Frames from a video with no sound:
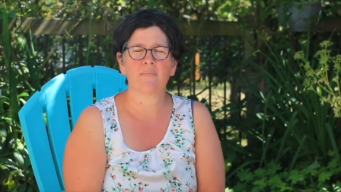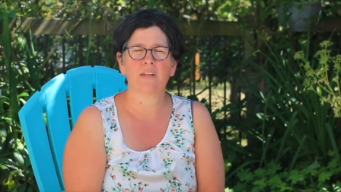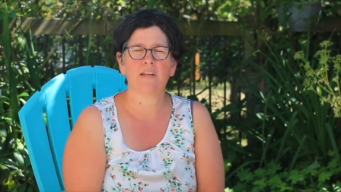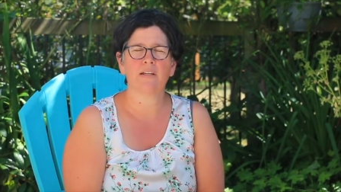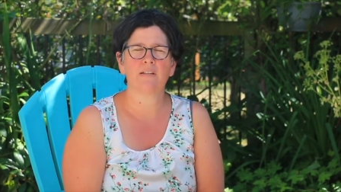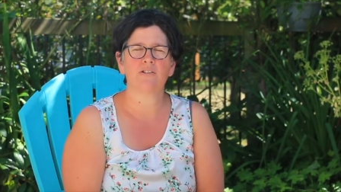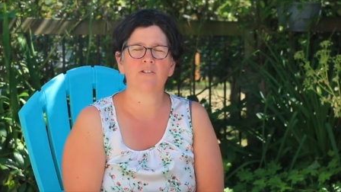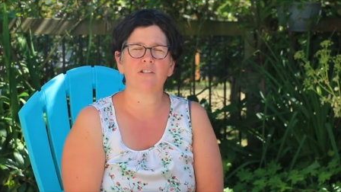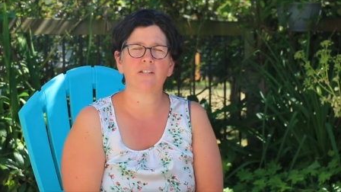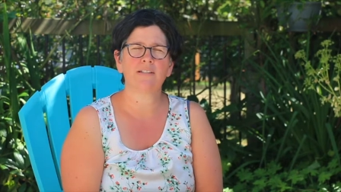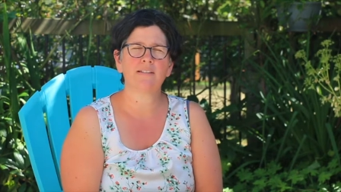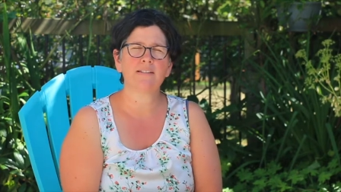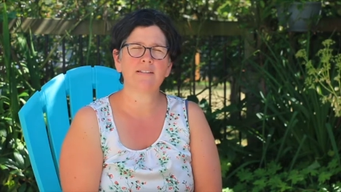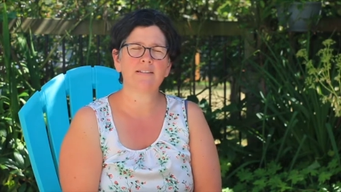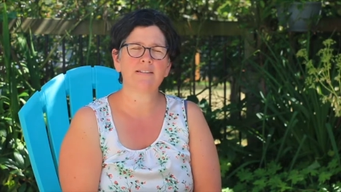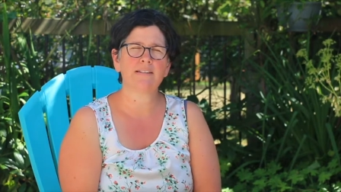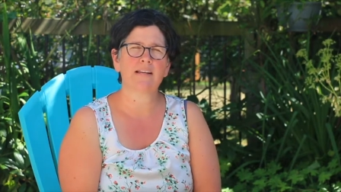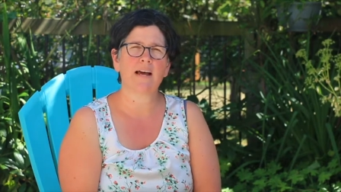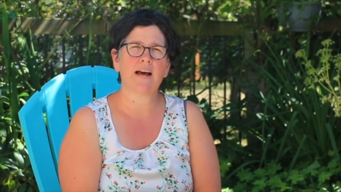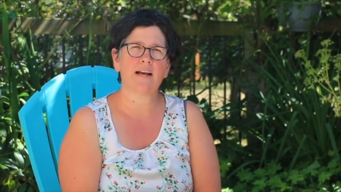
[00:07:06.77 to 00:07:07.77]
And
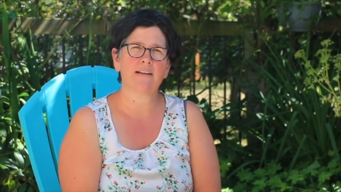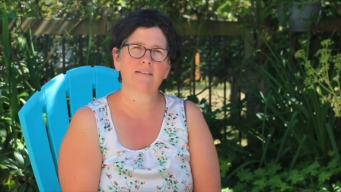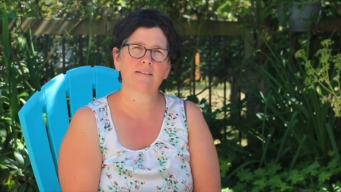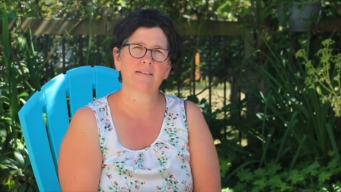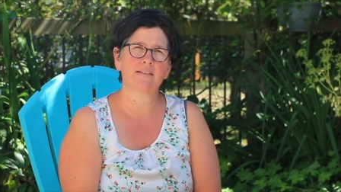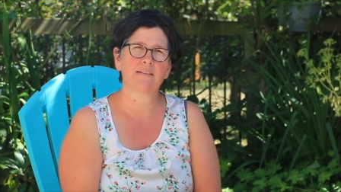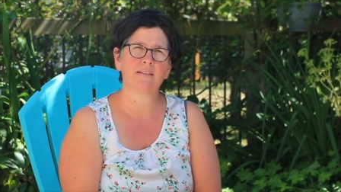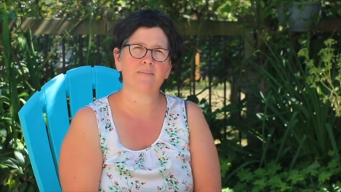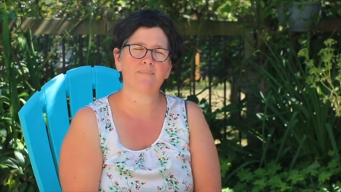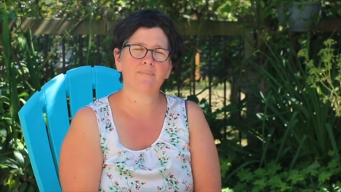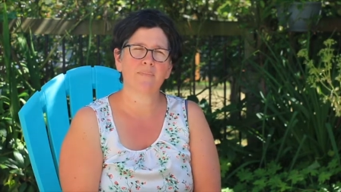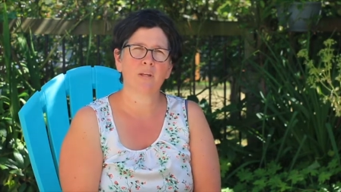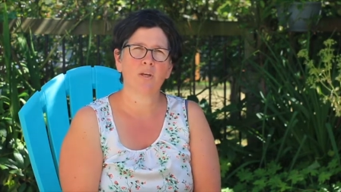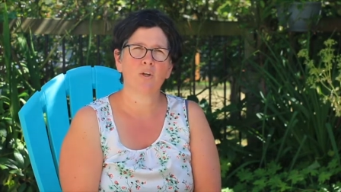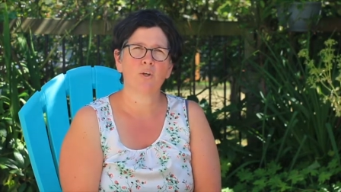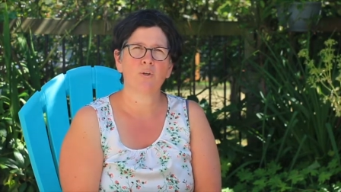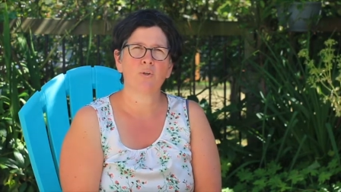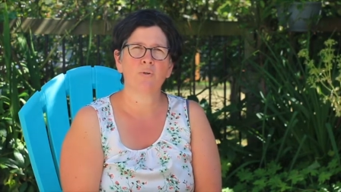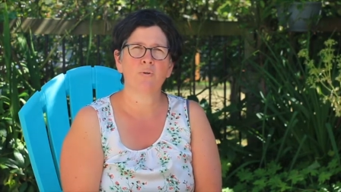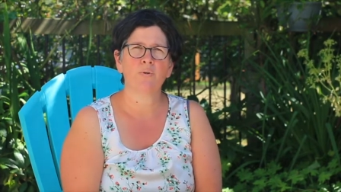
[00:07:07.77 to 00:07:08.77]
Jesus asks them,
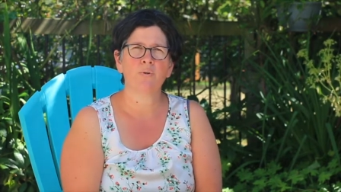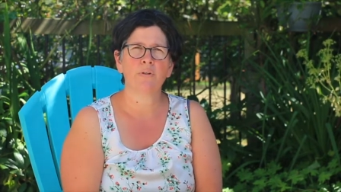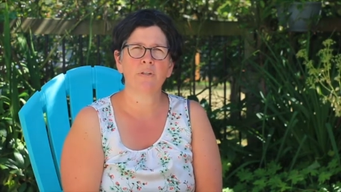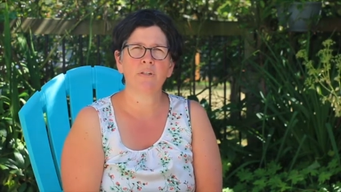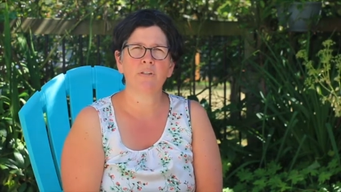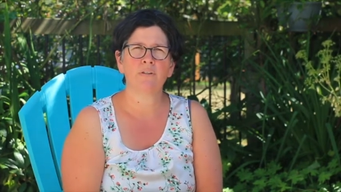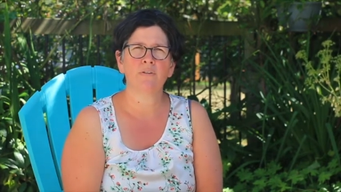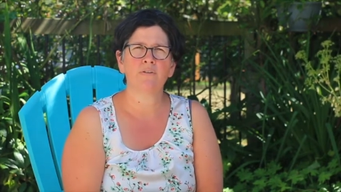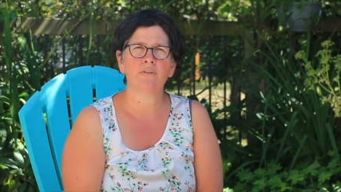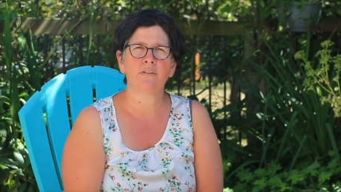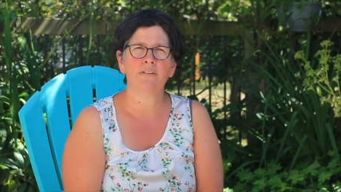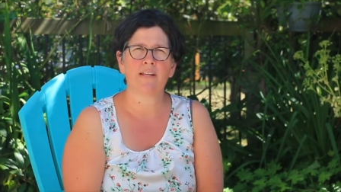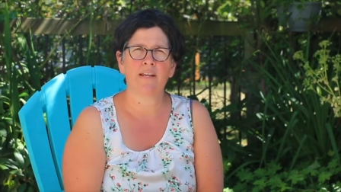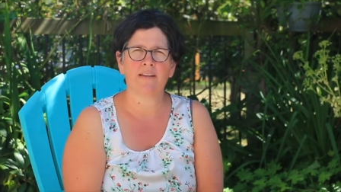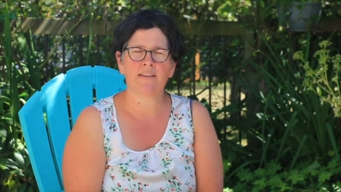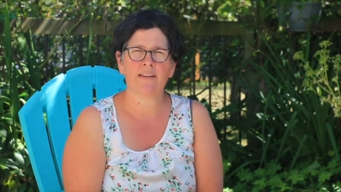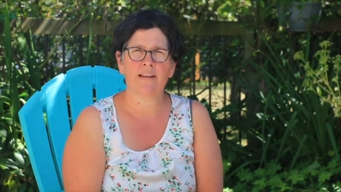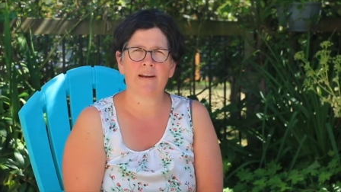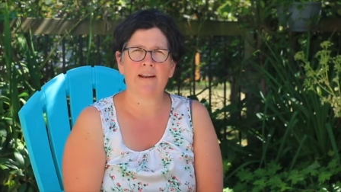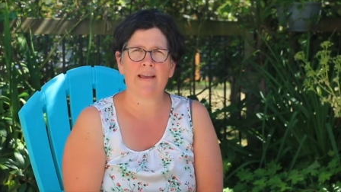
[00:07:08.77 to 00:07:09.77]
Who do you
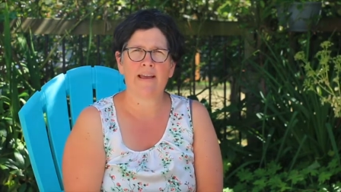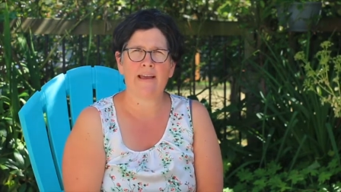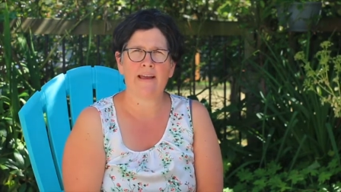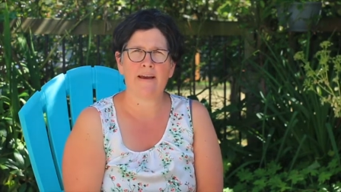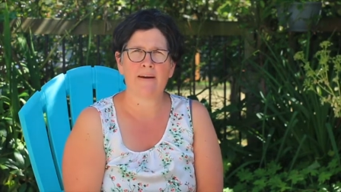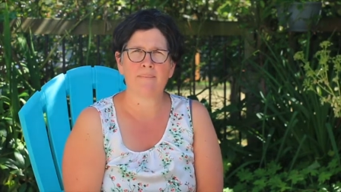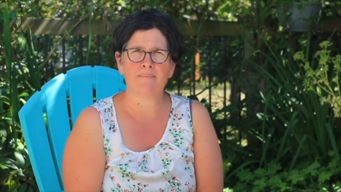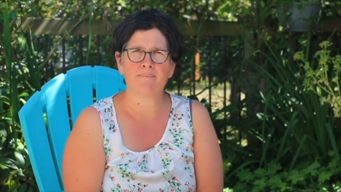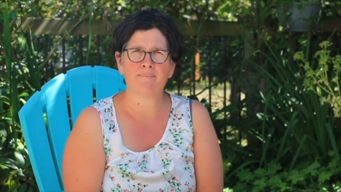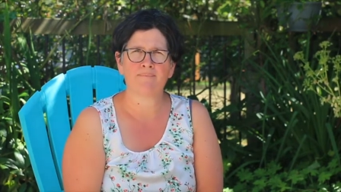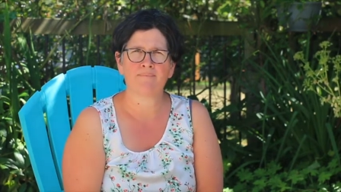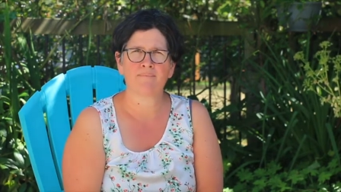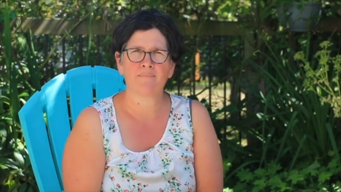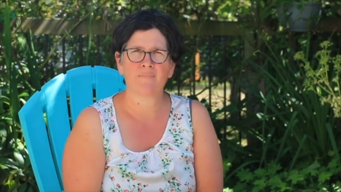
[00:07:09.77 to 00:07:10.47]
say that I am?